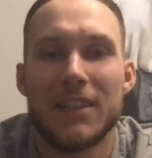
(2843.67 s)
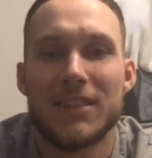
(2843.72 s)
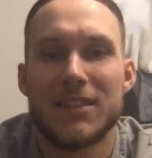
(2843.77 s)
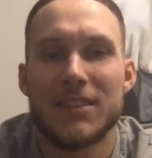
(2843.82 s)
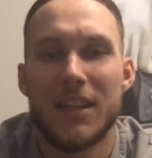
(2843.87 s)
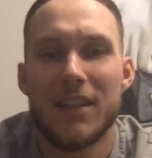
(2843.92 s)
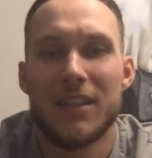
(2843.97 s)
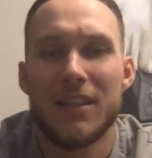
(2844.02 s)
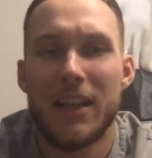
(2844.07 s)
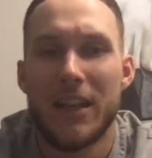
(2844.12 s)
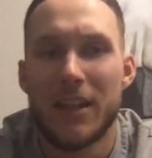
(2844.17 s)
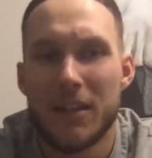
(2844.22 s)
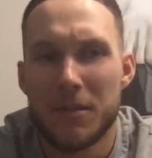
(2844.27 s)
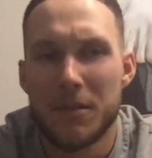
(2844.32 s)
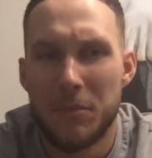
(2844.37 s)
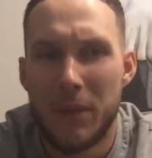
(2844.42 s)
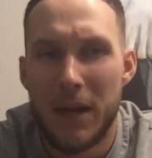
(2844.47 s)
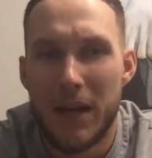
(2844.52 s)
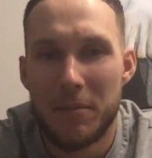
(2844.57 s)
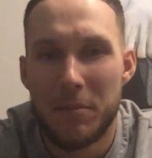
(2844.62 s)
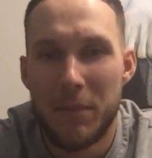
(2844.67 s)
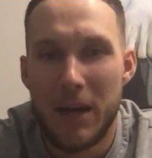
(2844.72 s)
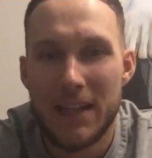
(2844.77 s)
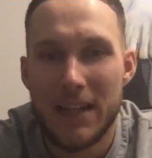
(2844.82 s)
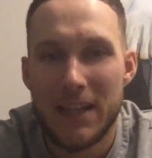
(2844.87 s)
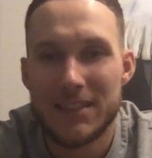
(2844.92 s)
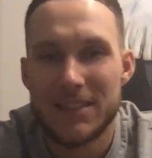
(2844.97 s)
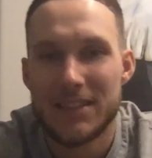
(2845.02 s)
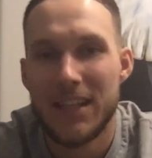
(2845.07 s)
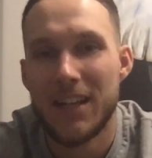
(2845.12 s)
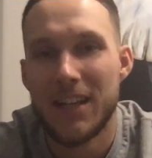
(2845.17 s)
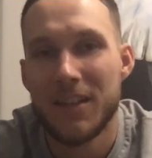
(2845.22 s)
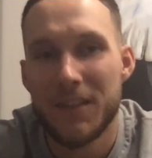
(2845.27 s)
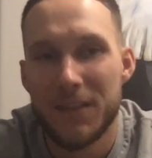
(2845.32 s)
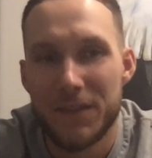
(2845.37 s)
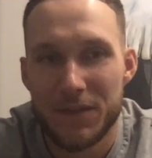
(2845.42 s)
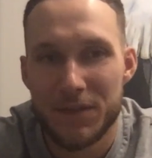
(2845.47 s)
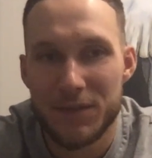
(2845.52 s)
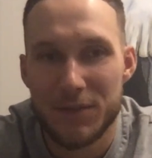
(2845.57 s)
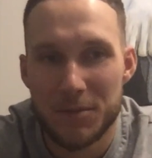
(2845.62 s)
said like
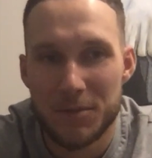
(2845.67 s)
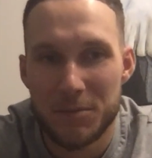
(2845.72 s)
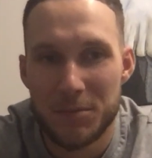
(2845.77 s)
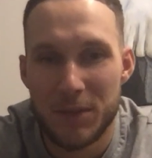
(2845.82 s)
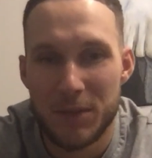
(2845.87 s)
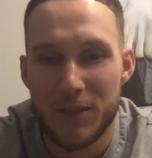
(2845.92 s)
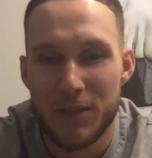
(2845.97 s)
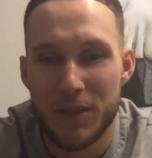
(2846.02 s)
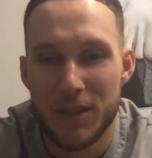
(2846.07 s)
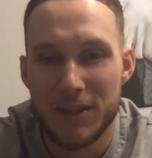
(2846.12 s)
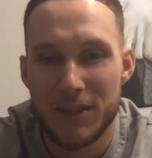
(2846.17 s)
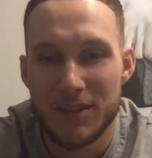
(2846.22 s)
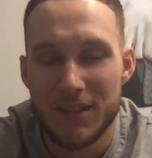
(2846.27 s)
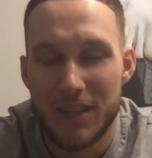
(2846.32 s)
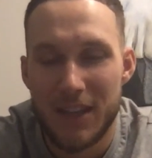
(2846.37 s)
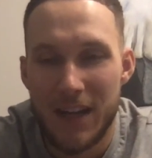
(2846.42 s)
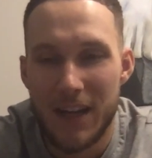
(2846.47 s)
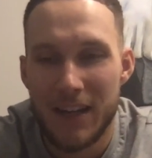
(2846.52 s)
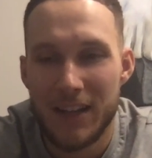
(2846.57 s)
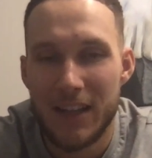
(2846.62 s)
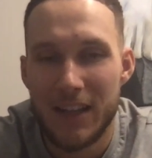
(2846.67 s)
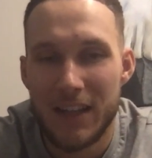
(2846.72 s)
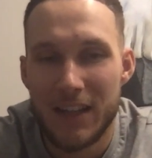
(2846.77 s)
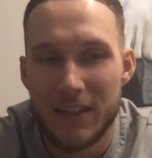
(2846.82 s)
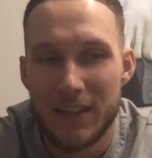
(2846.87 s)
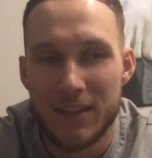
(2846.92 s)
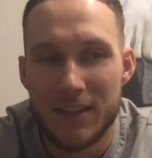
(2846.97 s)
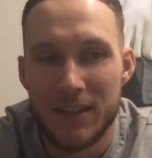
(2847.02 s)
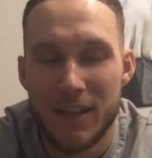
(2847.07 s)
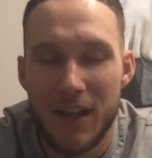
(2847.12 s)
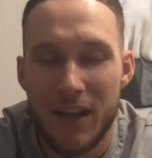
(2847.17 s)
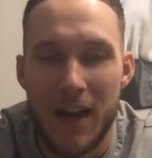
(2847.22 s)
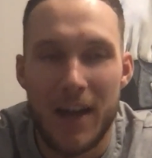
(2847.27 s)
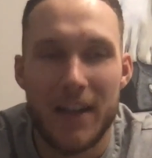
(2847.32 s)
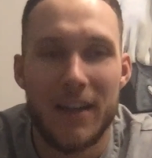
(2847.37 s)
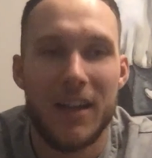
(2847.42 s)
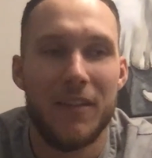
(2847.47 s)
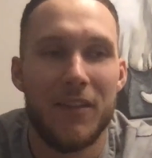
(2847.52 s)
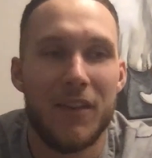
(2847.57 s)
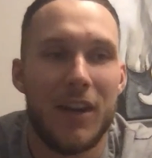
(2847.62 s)
myself because I
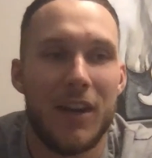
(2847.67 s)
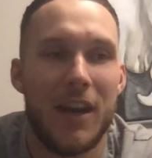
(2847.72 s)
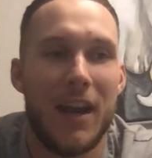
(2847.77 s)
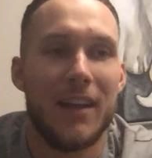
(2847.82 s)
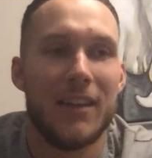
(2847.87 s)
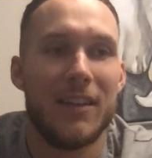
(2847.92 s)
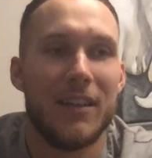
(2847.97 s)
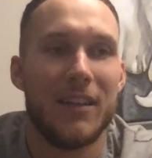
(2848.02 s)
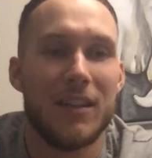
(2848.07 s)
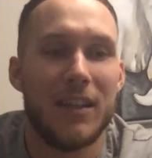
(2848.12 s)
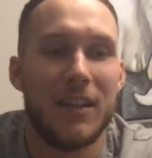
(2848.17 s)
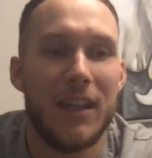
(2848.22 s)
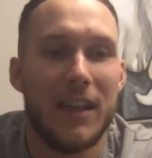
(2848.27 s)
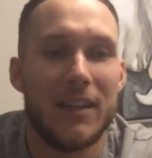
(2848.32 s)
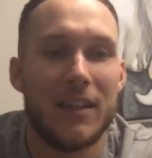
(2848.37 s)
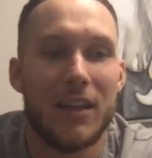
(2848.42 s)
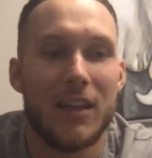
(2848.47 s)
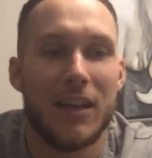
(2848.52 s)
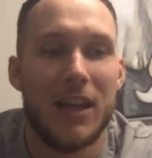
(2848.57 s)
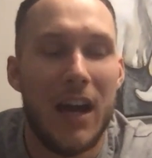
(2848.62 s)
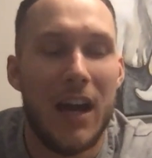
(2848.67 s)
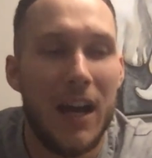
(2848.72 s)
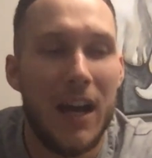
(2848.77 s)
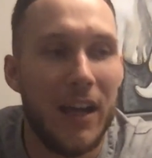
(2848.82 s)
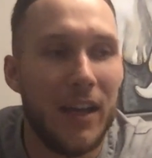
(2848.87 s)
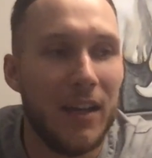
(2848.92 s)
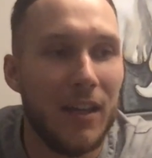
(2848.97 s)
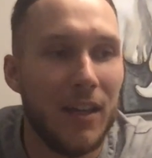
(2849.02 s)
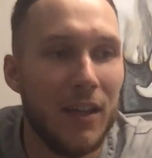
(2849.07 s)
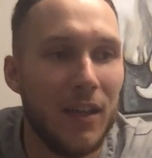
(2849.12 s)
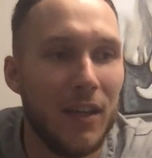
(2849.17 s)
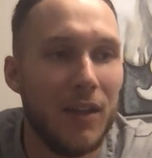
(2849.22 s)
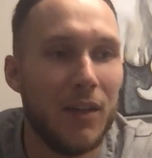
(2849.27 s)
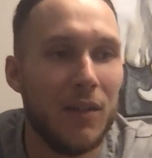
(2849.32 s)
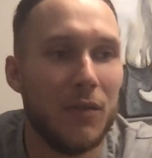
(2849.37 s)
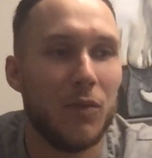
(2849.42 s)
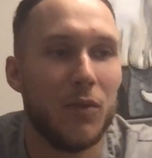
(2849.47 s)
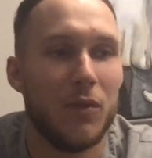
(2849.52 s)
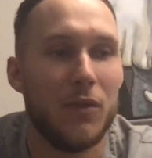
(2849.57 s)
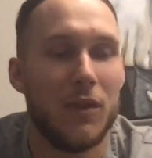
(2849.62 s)
never had like a guy
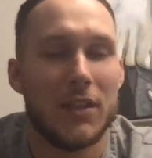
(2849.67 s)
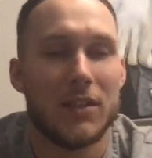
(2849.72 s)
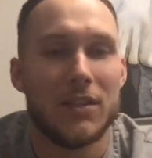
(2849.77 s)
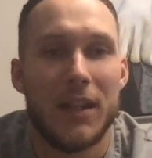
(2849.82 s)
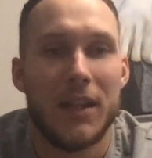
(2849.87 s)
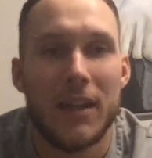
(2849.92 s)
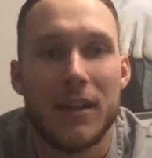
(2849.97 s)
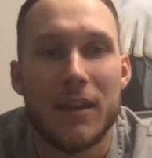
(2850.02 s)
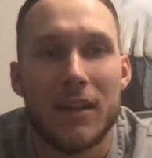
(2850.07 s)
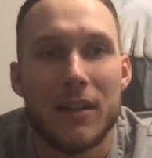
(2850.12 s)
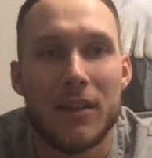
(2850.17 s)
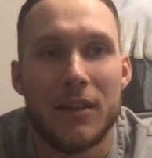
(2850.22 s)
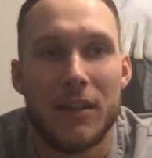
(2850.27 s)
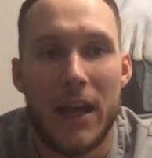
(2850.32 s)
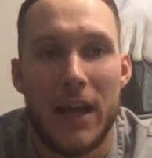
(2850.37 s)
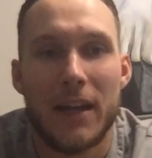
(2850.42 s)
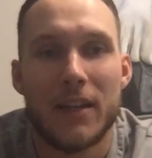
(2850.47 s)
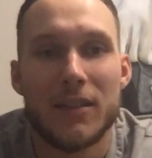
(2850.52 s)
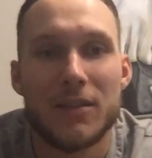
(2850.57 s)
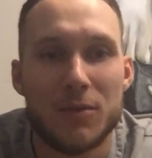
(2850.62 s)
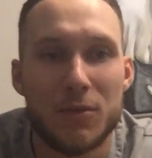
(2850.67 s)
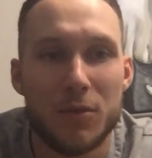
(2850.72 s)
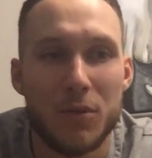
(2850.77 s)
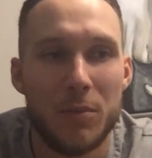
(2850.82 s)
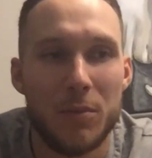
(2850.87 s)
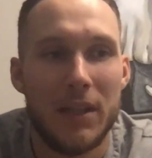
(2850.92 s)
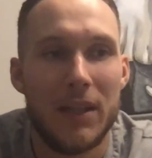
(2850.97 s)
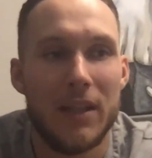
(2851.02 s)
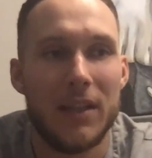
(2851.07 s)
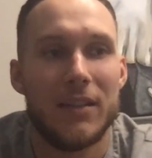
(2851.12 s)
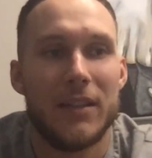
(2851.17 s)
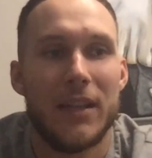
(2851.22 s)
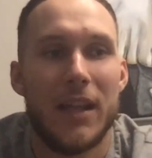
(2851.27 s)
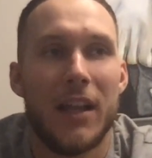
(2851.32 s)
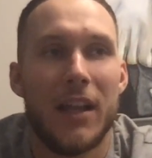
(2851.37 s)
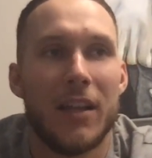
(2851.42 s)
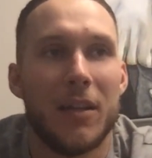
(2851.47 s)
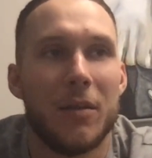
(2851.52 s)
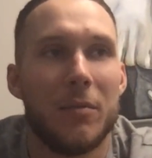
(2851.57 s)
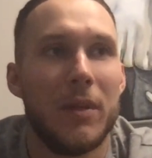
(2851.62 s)
who was like next to me
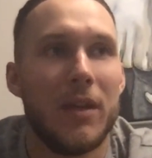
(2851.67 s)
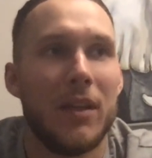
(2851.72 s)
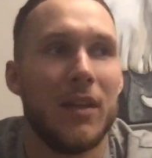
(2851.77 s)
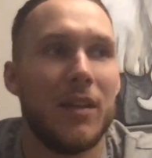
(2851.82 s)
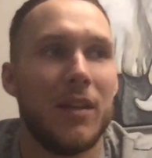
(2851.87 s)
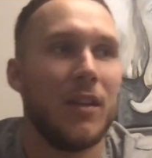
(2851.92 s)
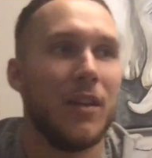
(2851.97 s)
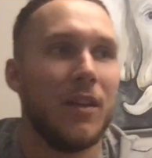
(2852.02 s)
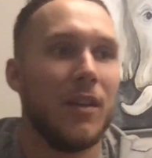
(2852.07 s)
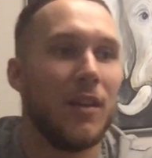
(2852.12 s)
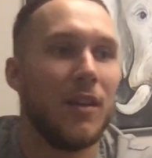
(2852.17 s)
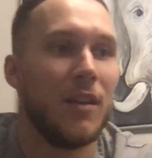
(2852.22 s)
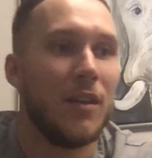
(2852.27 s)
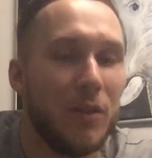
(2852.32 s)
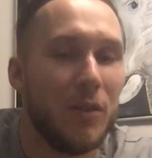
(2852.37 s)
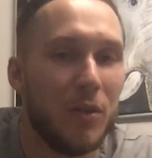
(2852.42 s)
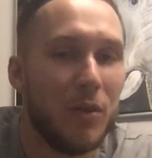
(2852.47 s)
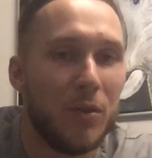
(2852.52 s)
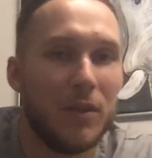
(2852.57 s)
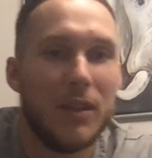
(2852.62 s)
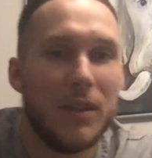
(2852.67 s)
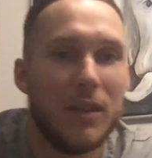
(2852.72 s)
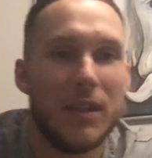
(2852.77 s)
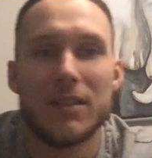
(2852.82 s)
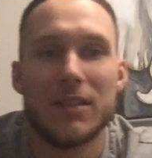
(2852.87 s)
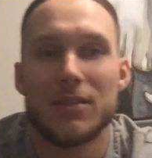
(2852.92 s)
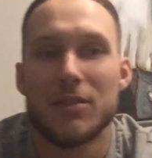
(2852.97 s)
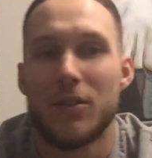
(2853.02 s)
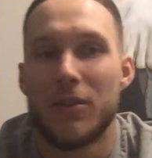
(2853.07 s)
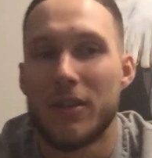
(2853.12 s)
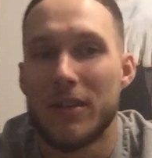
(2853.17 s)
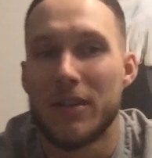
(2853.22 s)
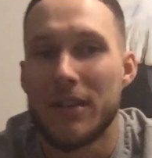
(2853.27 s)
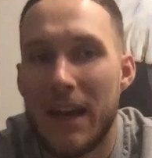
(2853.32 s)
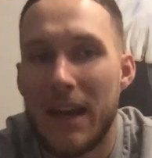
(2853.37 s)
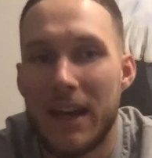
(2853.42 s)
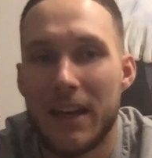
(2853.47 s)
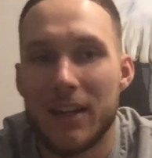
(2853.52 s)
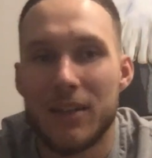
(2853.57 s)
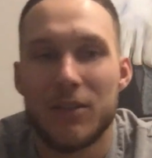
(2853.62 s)
telling me do this or
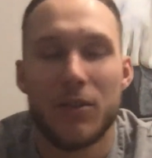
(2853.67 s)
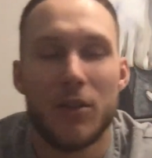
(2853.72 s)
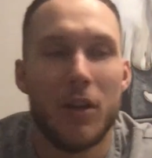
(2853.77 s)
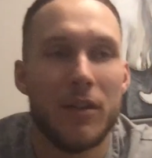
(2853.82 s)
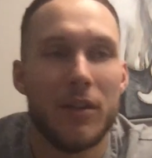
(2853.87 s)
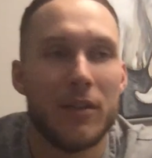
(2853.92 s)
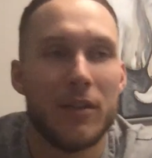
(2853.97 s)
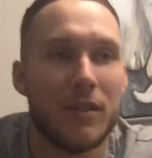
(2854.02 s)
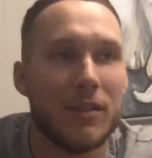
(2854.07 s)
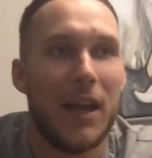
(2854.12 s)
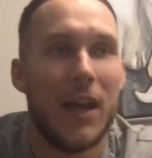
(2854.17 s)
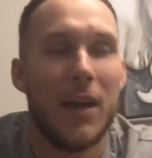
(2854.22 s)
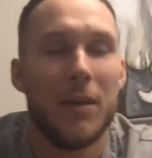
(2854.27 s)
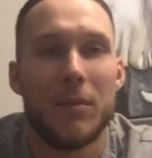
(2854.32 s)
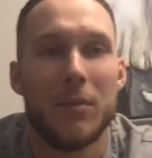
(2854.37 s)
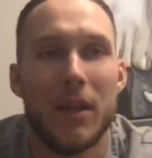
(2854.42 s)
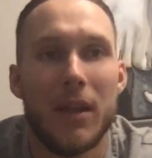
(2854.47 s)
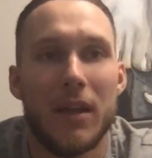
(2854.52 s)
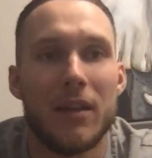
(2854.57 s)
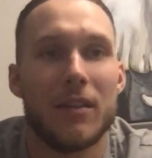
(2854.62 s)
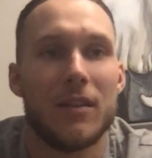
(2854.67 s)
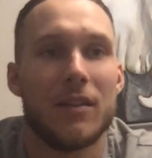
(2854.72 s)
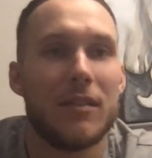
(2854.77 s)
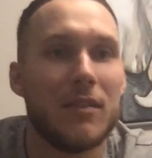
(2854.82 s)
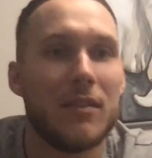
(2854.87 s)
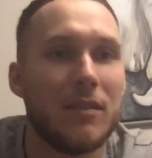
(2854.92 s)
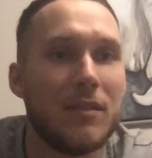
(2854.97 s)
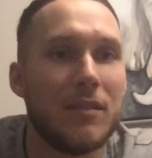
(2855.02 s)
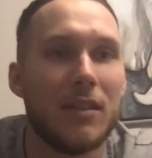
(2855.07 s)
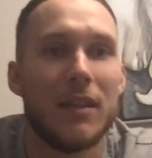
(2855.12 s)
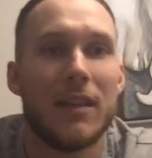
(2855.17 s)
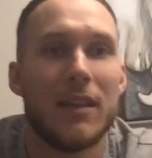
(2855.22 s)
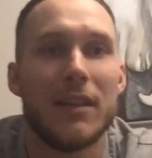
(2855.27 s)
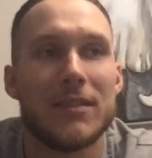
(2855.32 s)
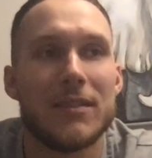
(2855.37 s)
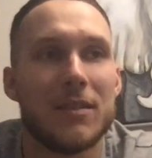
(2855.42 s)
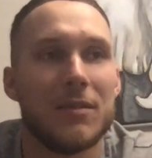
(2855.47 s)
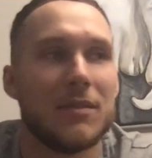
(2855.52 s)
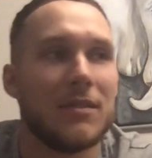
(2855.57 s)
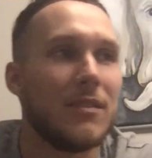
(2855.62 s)
that. You all the time like
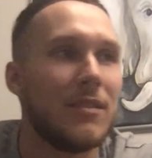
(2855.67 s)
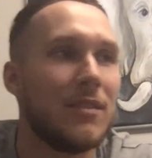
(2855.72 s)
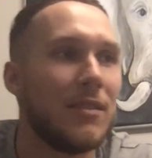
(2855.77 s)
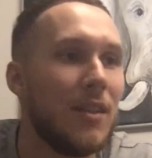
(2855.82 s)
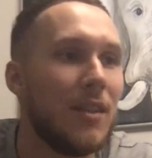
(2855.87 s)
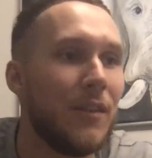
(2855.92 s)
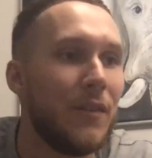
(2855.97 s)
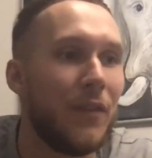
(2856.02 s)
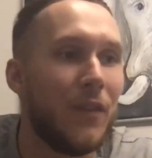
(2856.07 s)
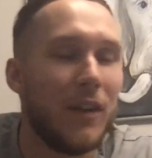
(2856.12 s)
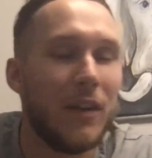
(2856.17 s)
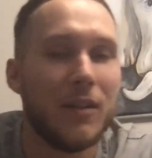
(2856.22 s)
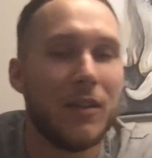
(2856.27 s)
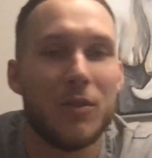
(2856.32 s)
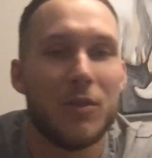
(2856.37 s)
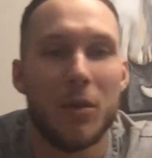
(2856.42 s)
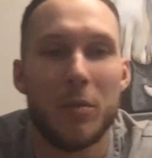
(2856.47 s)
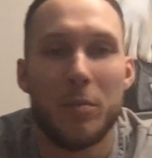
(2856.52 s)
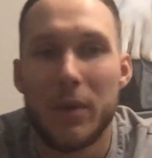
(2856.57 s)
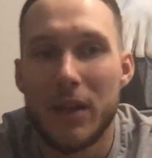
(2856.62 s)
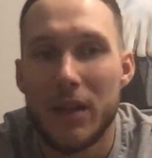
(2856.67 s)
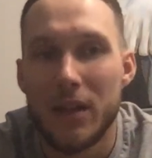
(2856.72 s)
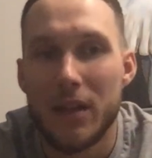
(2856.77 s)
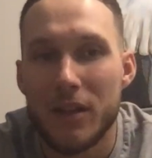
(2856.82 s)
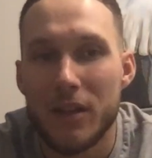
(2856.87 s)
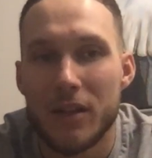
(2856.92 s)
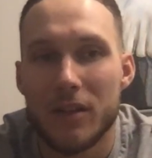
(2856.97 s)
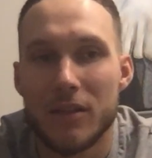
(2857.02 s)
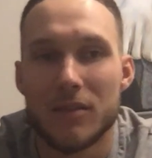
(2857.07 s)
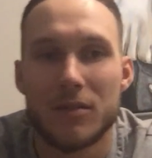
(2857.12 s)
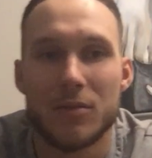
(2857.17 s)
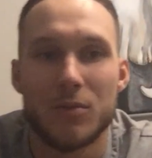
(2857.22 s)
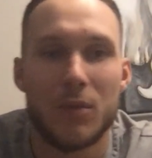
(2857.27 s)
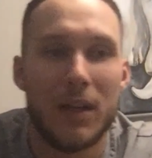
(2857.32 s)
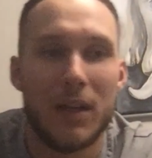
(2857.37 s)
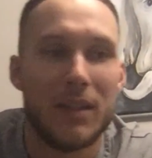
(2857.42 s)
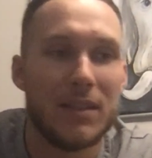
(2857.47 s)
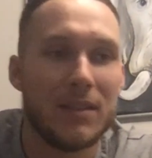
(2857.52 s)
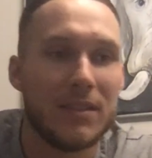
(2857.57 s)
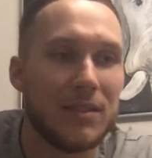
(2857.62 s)
listen different opinion.
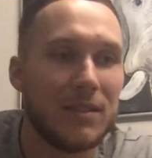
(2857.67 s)
One is